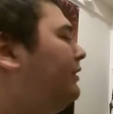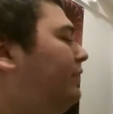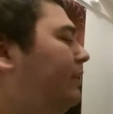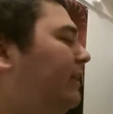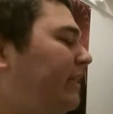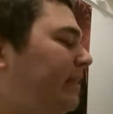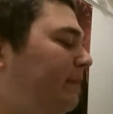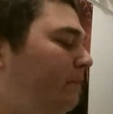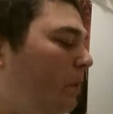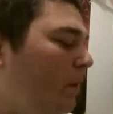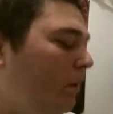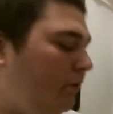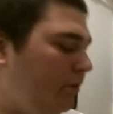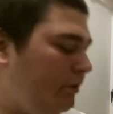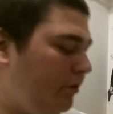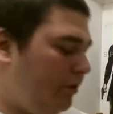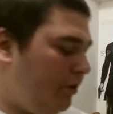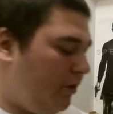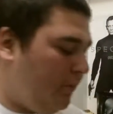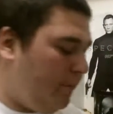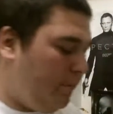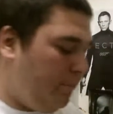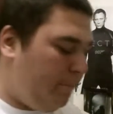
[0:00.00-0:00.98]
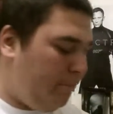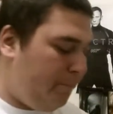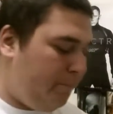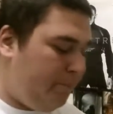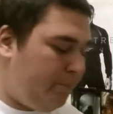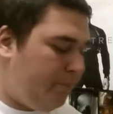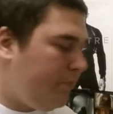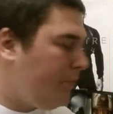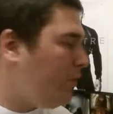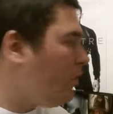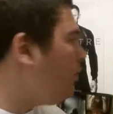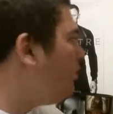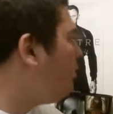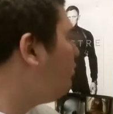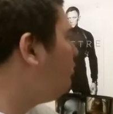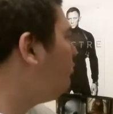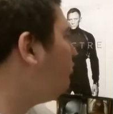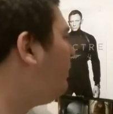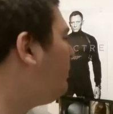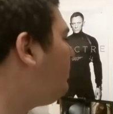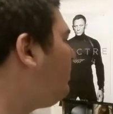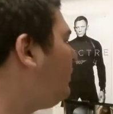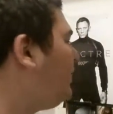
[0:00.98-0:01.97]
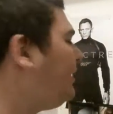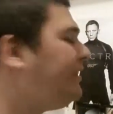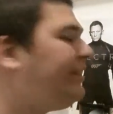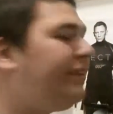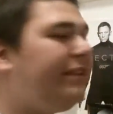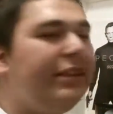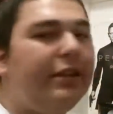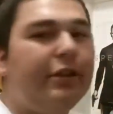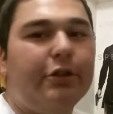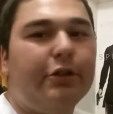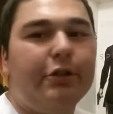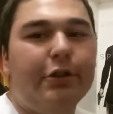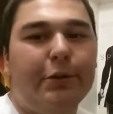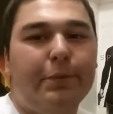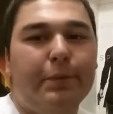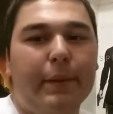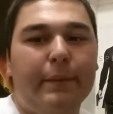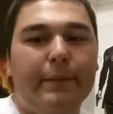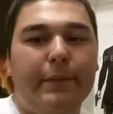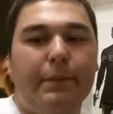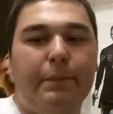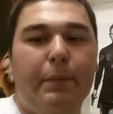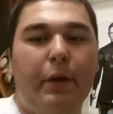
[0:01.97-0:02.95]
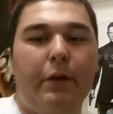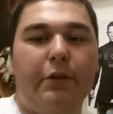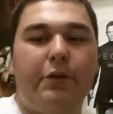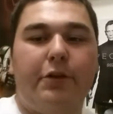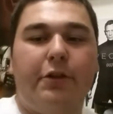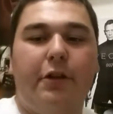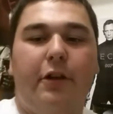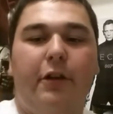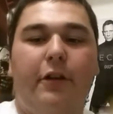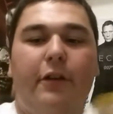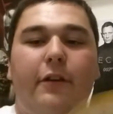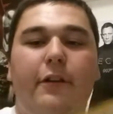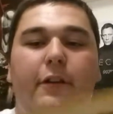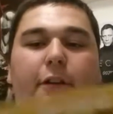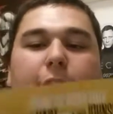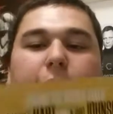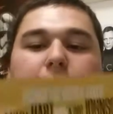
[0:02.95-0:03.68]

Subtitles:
this poster, replacing the Goosebumps poster,